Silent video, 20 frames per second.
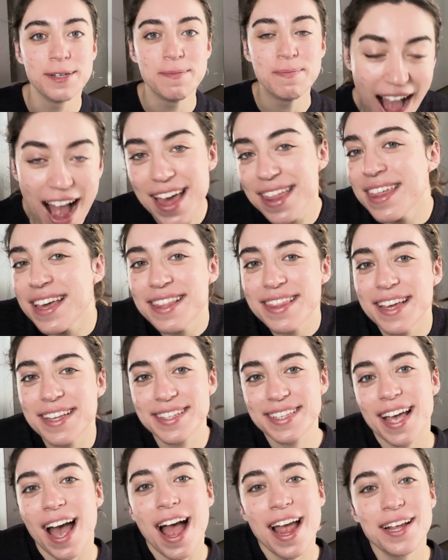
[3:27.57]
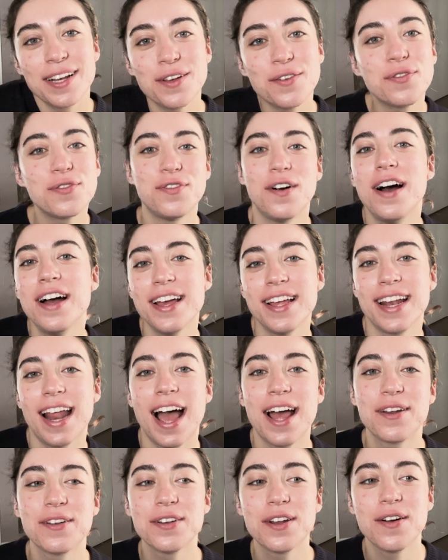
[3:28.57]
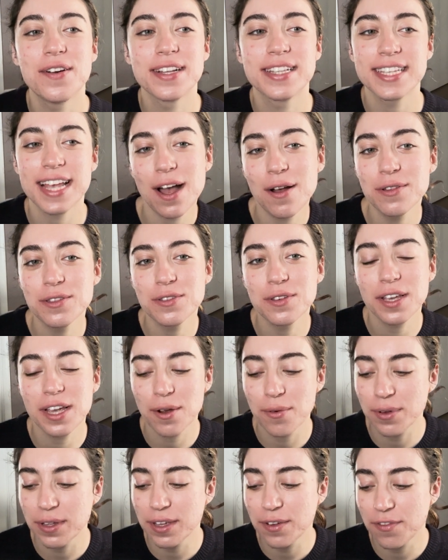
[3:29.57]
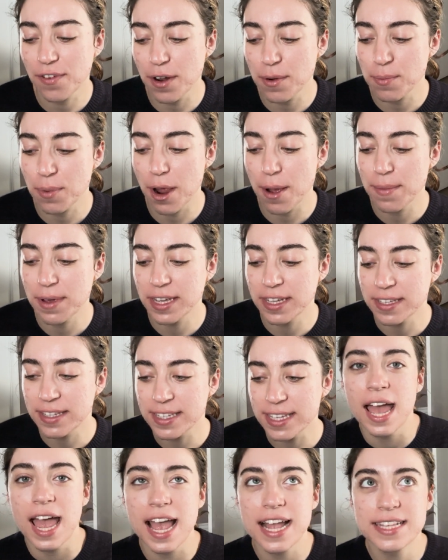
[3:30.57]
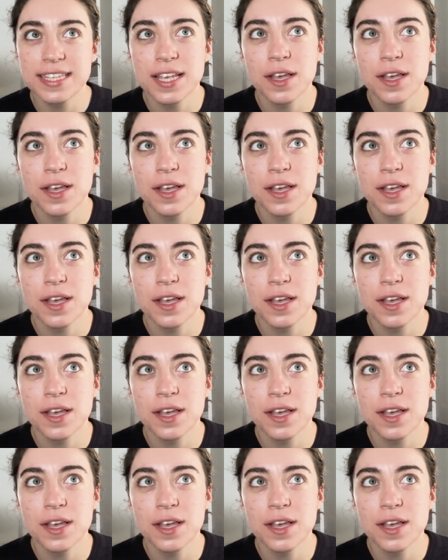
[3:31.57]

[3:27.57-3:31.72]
I think that's kind of fun. I don't know. It sounds like a really fun premise. It's